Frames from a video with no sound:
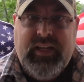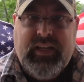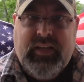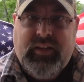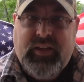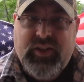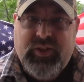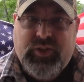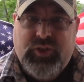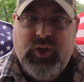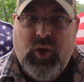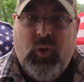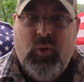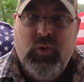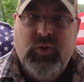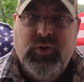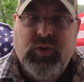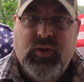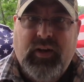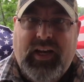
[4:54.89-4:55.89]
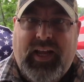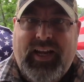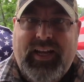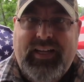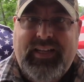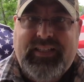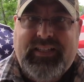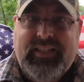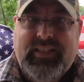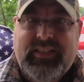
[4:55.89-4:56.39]
the soldier
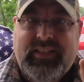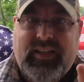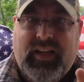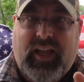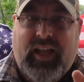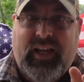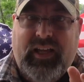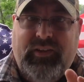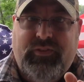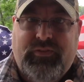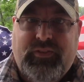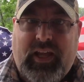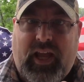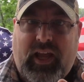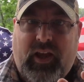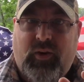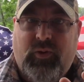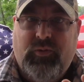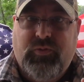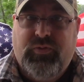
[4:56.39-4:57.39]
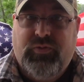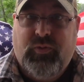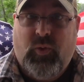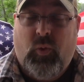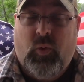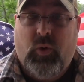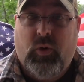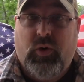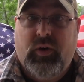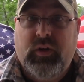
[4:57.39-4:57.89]
lays his life down
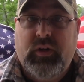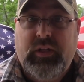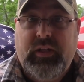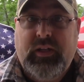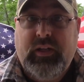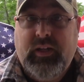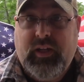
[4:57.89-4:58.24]
for,